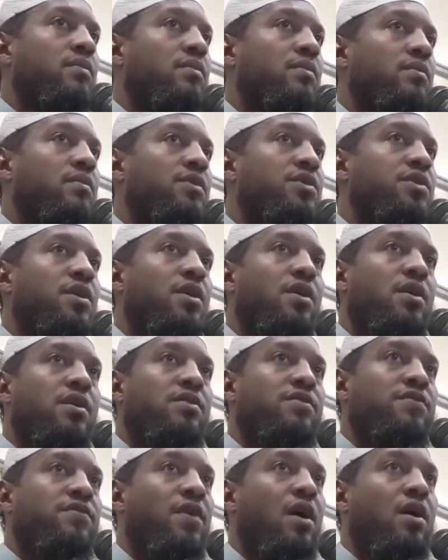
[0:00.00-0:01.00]
Shirk
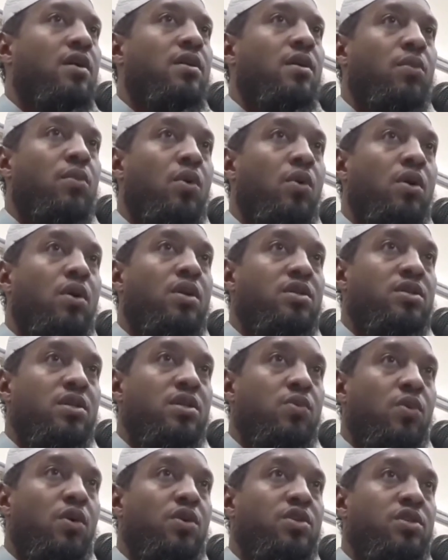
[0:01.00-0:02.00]
is found in more than
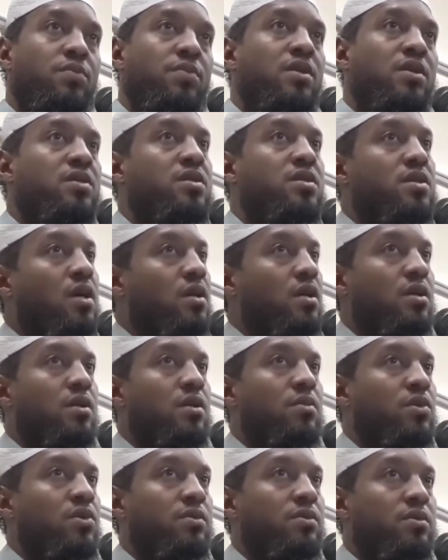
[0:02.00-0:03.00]
just worshiping the sun and the
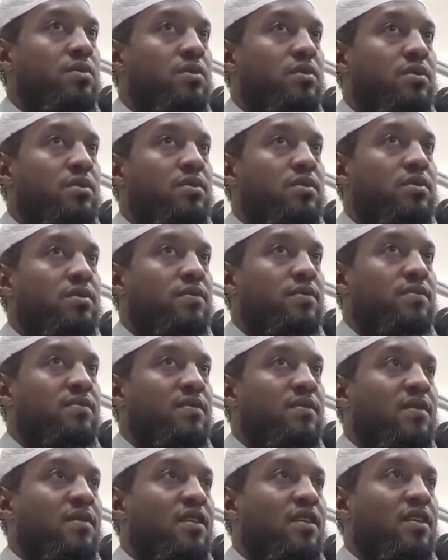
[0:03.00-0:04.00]
moon.
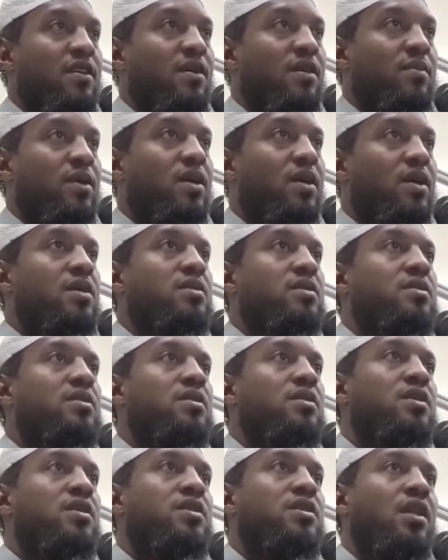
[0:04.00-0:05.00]

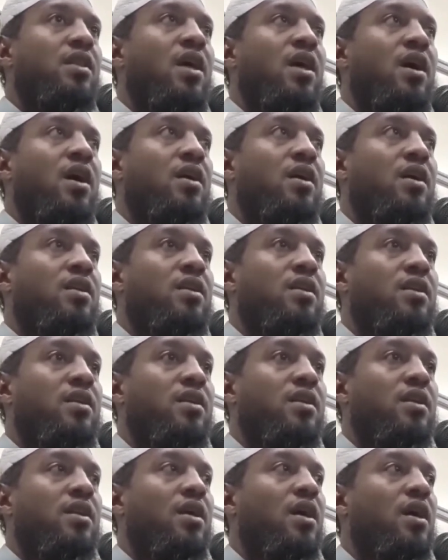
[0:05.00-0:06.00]
Because the shaitan,
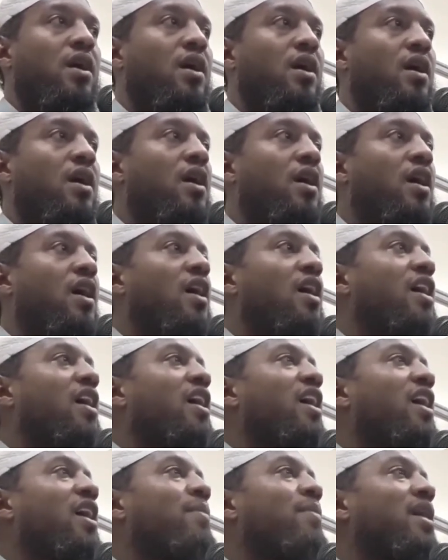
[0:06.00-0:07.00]

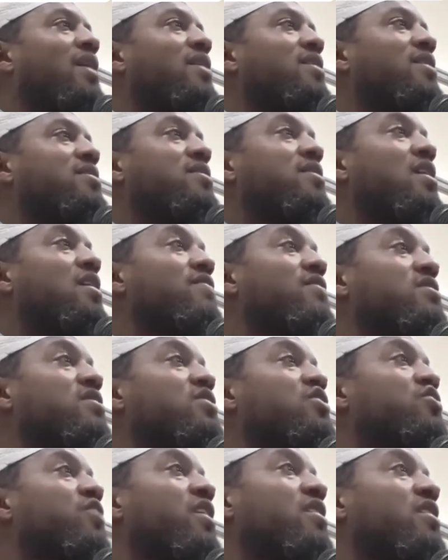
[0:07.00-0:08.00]
he might deceive us
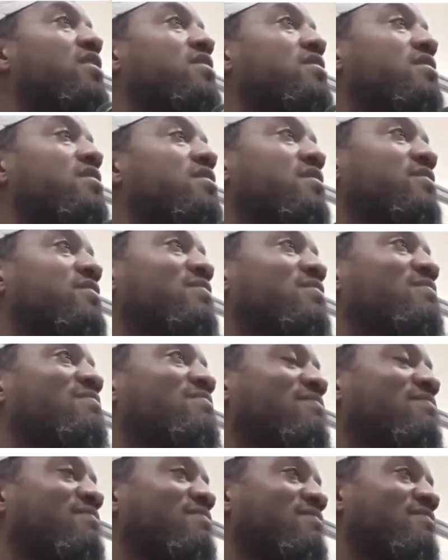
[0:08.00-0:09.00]
and trick us.
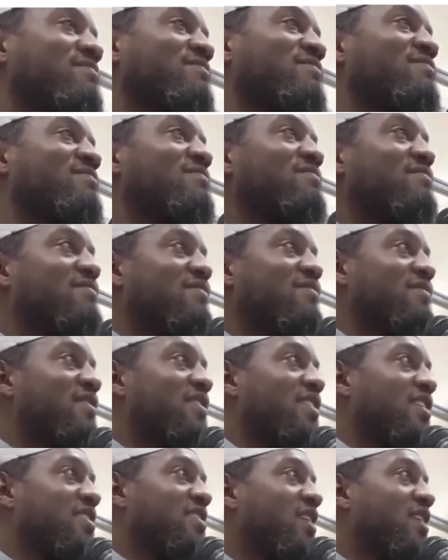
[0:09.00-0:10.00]

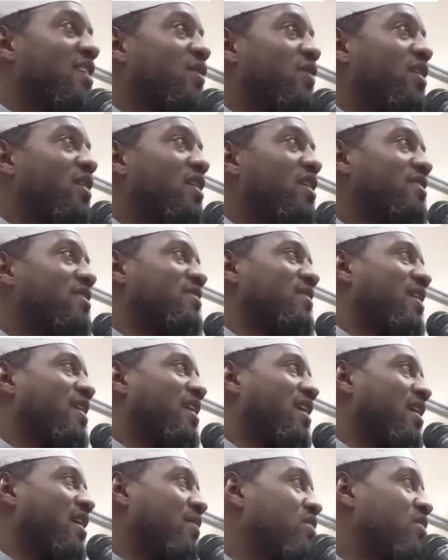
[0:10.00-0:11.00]
And say, what?
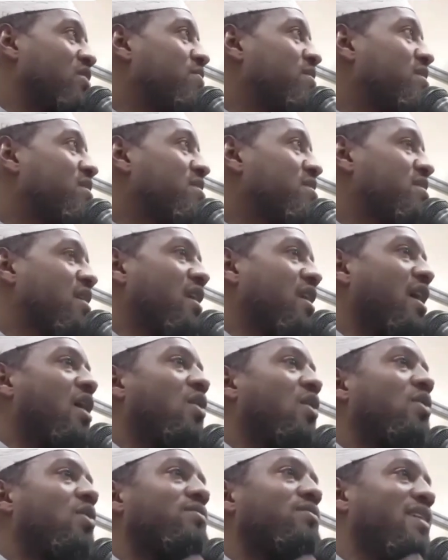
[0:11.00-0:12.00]
I ain't worshiping the
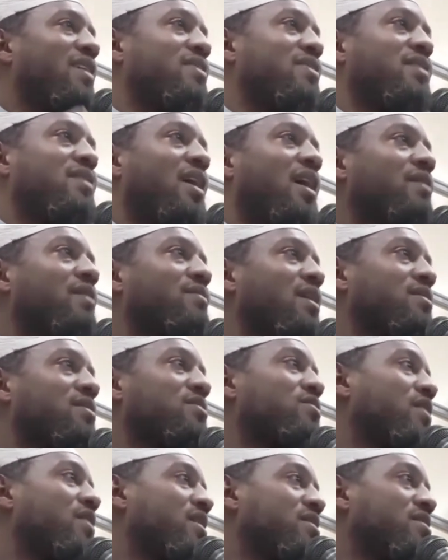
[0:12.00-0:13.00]
sun.
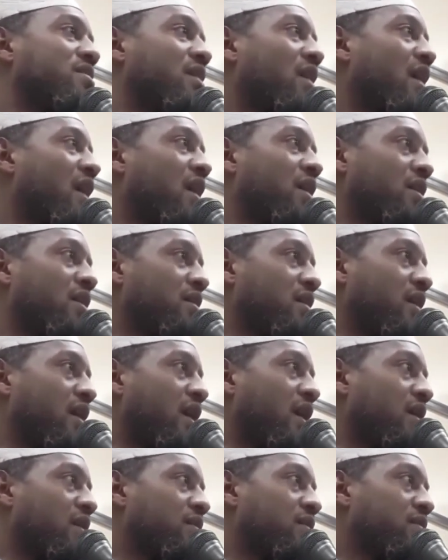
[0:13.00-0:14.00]
That's crazy. I ain't into that.